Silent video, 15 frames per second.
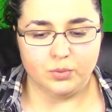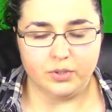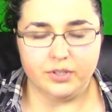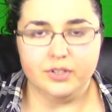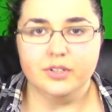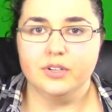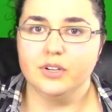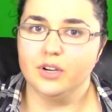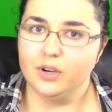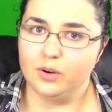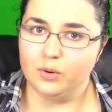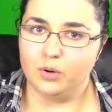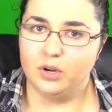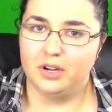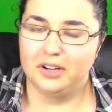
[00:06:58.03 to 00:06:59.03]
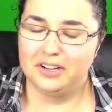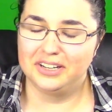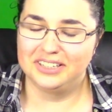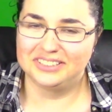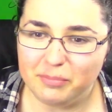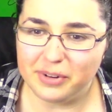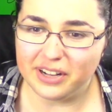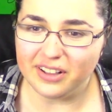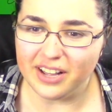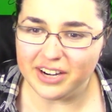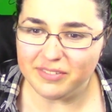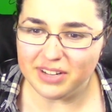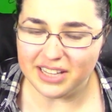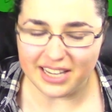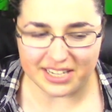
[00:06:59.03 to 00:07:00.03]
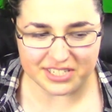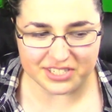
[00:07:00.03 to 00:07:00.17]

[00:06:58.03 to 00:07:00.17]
No. But a lot of it, like